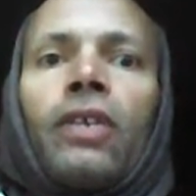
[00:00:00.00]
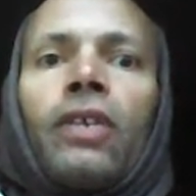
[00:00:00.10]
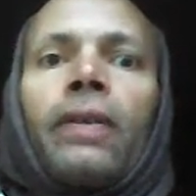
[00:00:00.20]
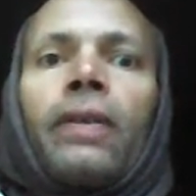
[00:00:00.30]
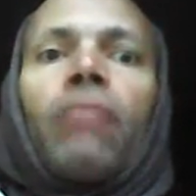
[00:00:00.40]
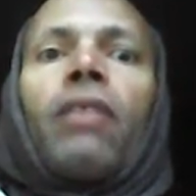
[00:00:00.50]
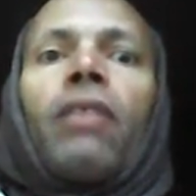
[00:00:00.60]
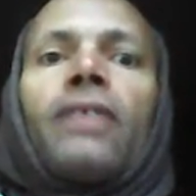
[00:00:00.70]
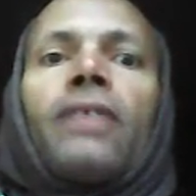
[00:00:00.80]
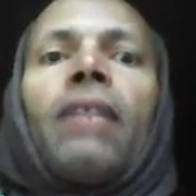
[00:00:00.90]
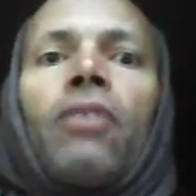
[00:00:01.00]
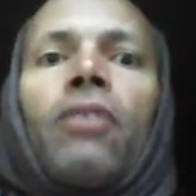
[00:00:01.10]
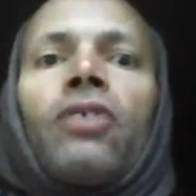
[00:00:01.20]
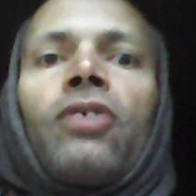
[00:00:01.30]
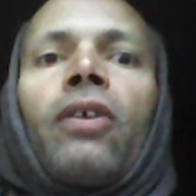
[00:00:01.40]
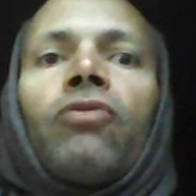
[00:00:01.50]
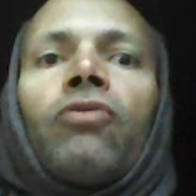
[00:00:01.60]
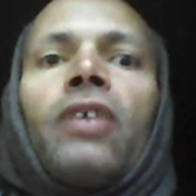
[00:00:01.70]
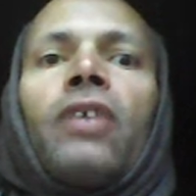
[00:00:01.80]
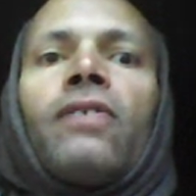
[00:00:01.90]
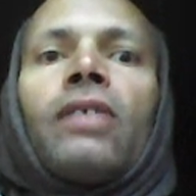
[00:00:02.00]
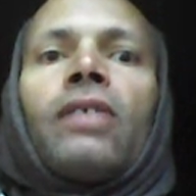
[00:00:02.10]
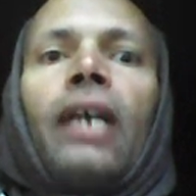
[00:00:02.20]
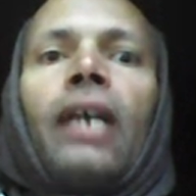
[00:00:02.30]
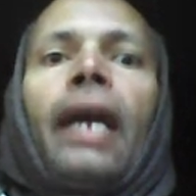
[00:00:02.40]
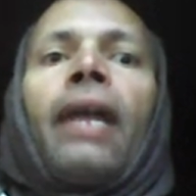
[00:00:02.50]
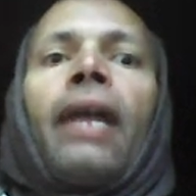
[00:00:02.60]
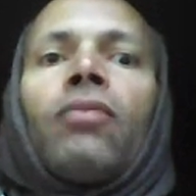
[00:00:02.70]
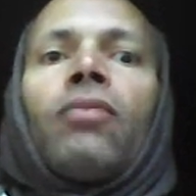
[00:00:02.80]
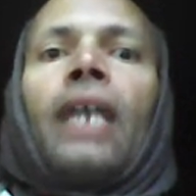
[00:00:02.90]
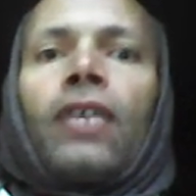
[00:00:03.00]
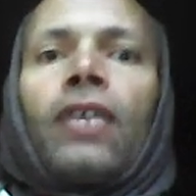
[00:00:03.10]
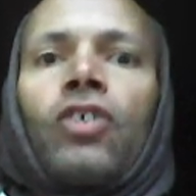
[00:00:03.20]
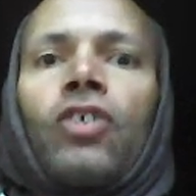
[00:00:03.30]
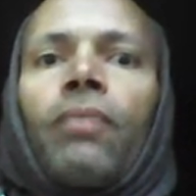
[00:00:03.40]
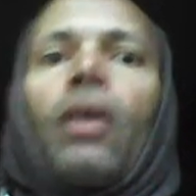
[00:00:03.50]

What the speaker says: and a couple of examples are this and that.